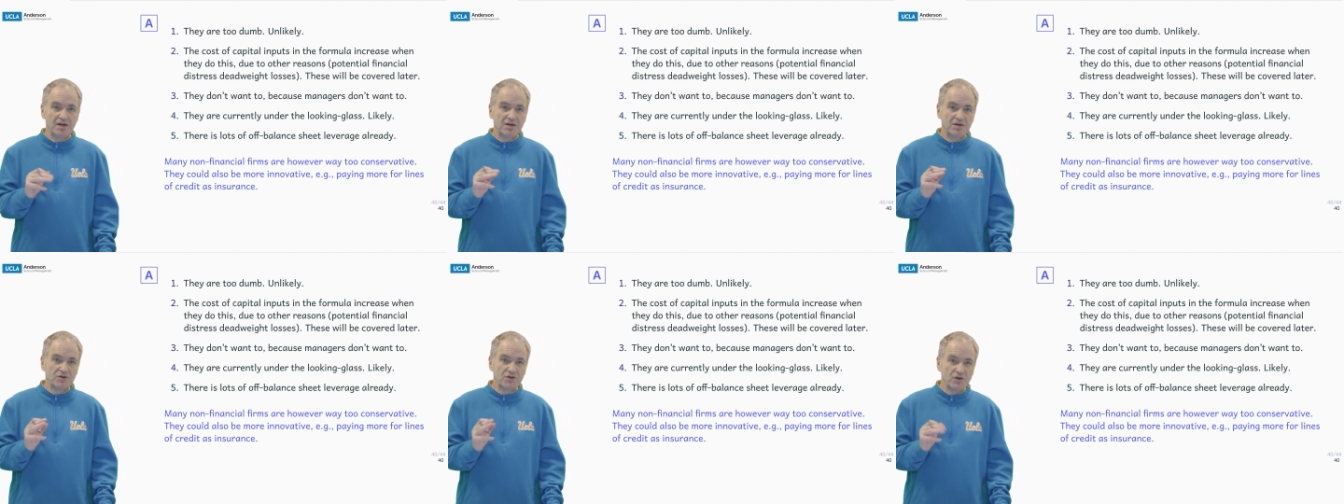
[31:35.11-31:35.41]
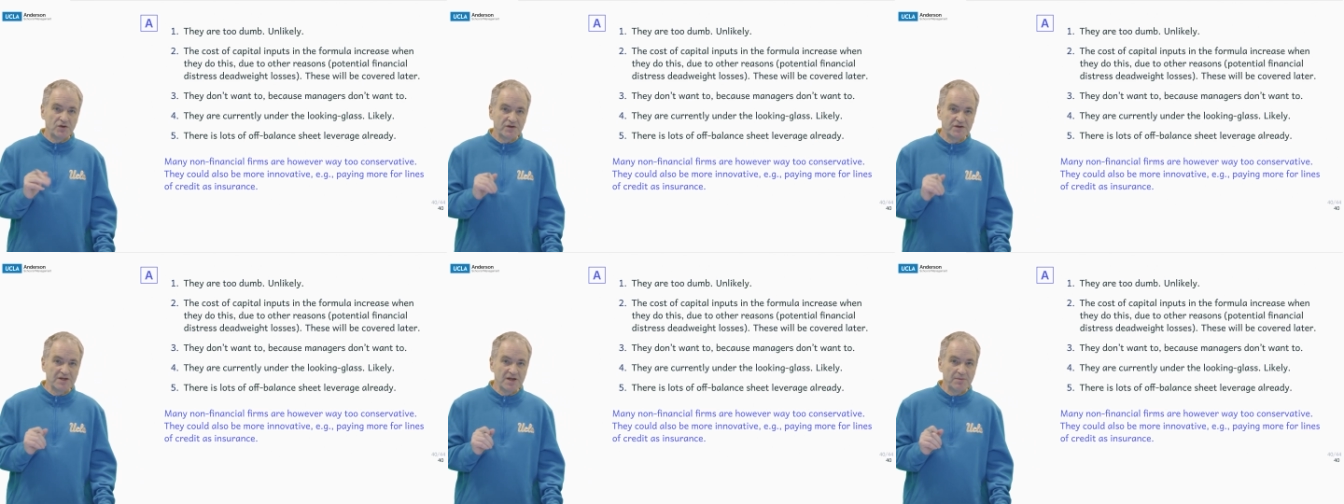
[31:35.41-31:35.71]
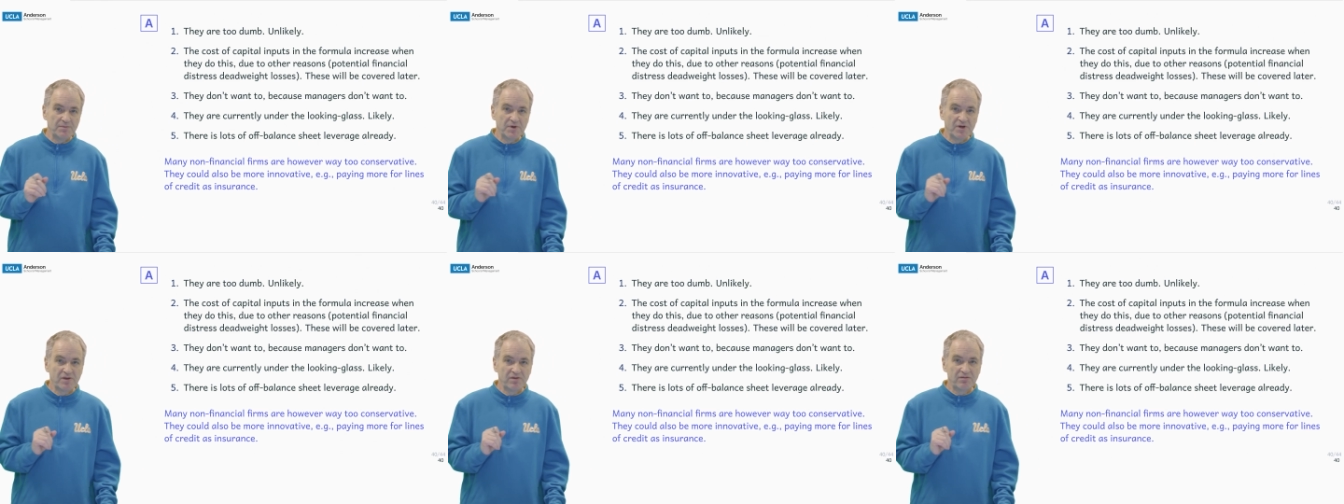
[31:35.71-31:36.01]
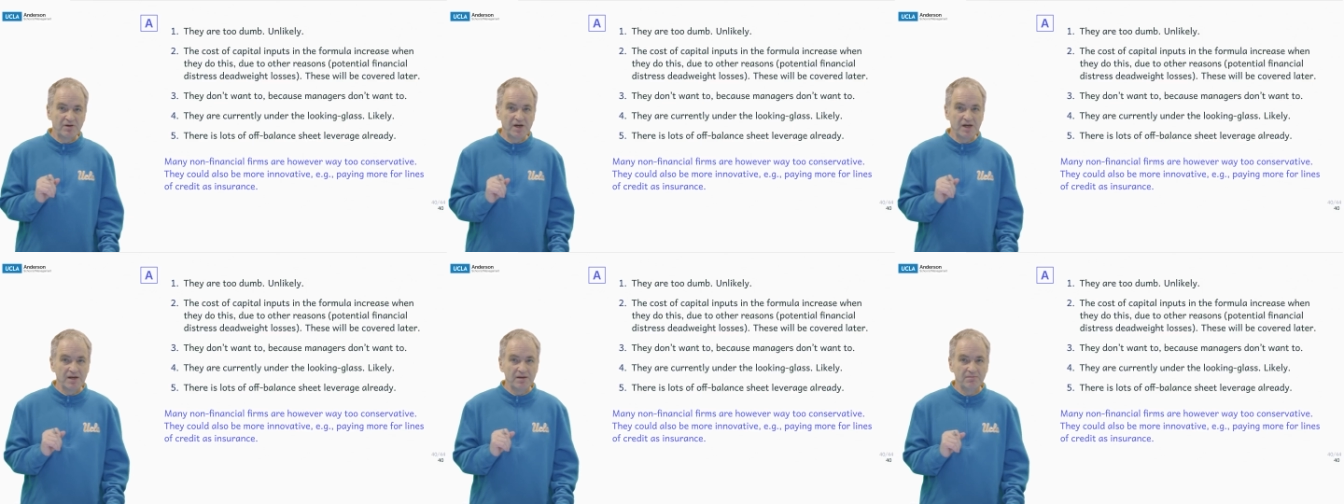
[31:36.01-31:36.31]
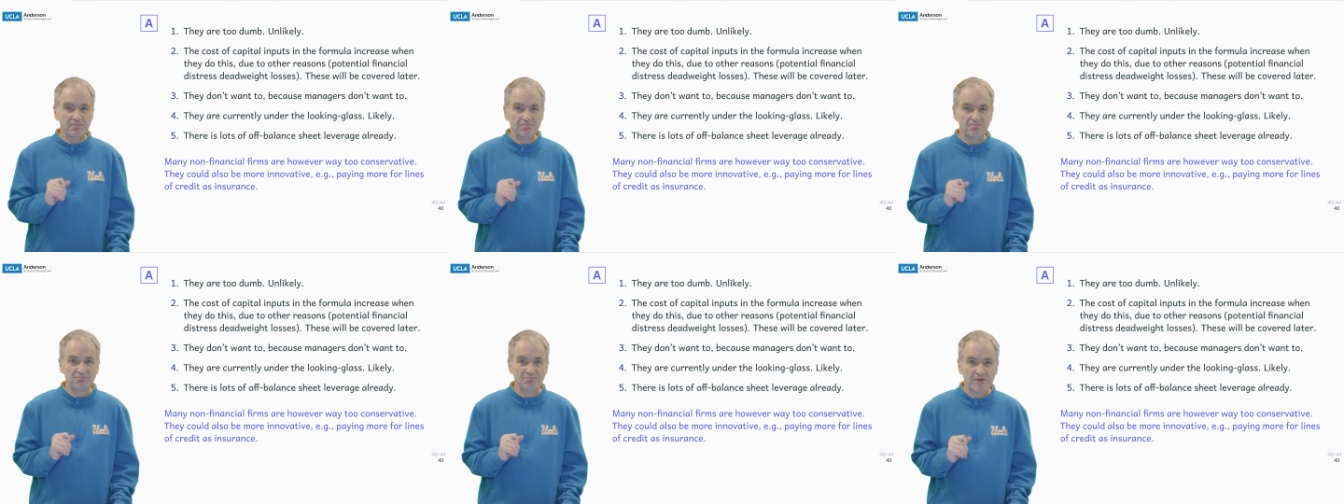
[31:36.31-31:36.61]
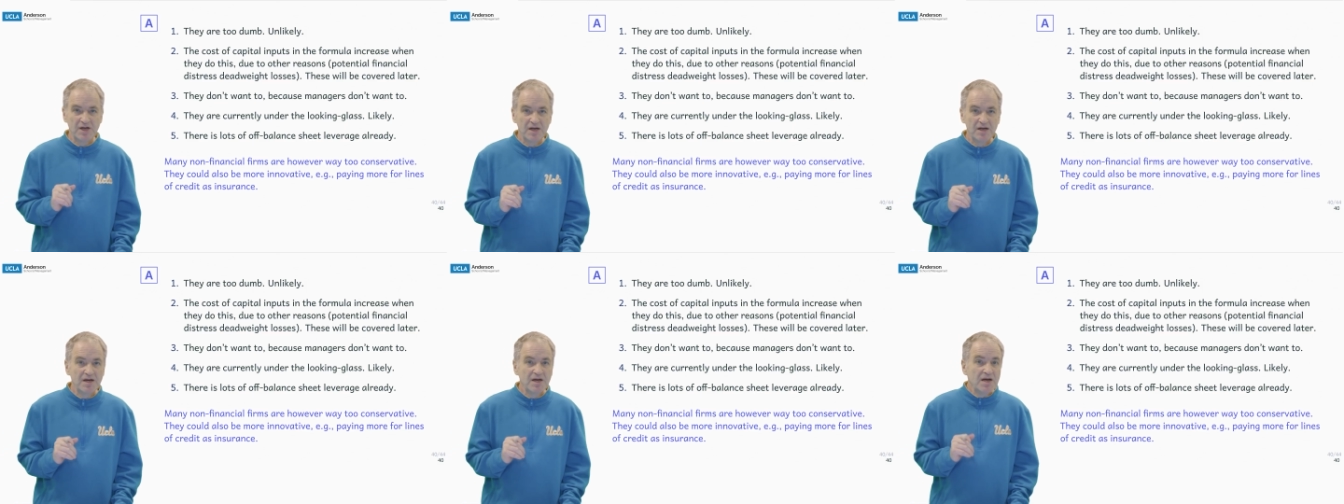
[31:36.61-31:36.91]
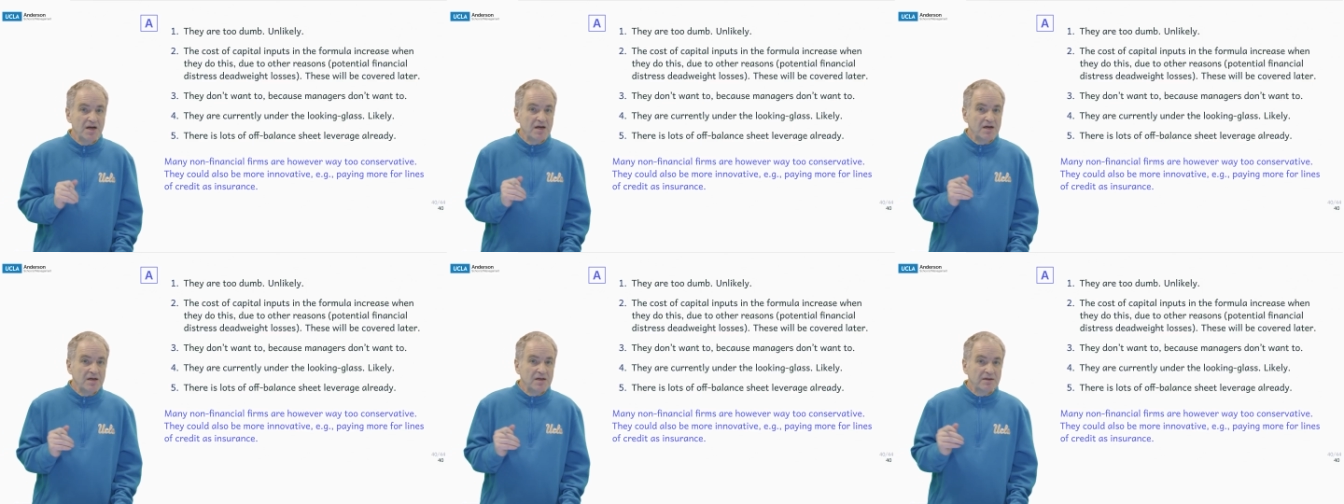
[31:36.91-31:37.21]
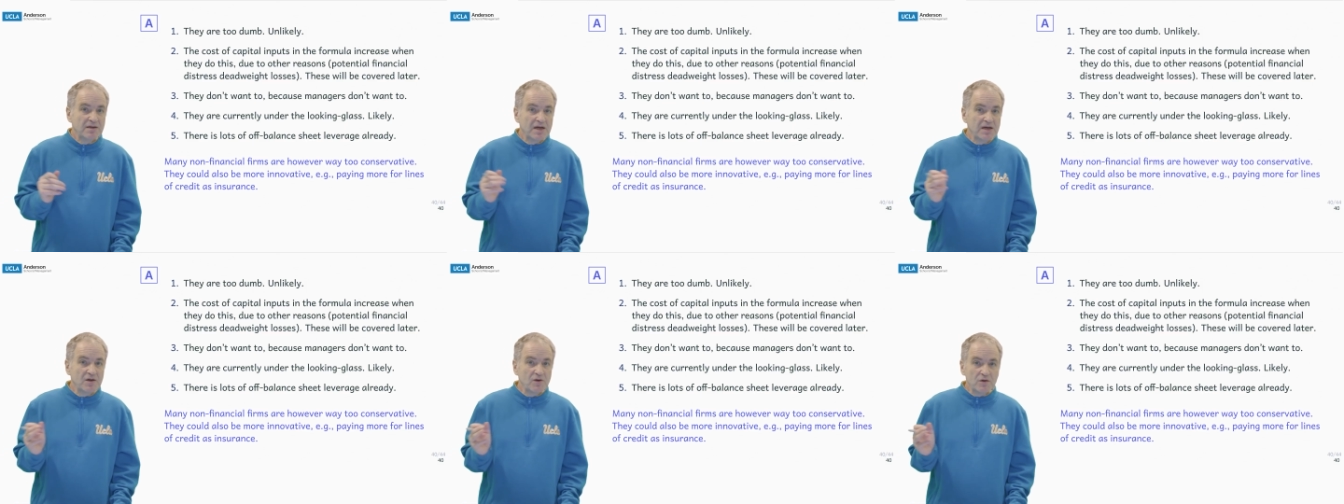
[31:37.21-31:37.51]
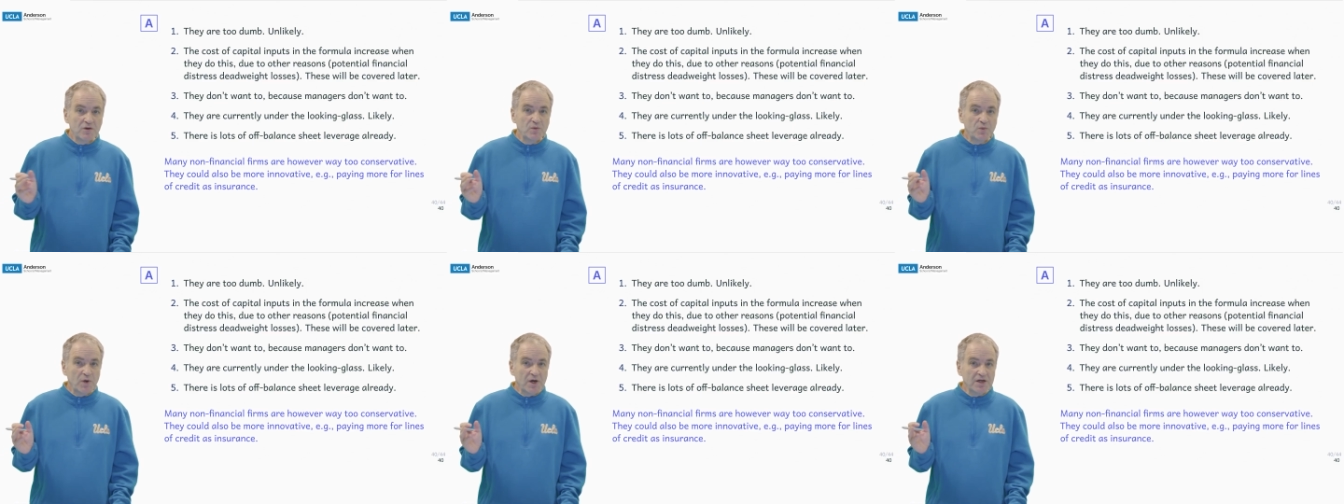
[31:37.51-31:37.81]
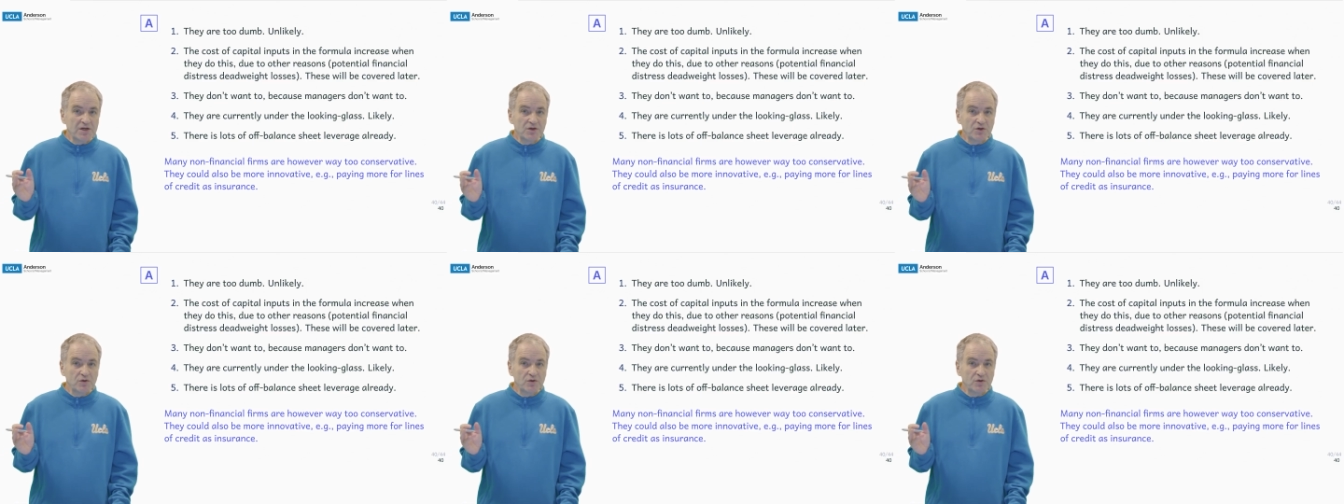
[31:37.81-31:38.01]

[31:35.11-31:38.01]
Choice number 3. They don't want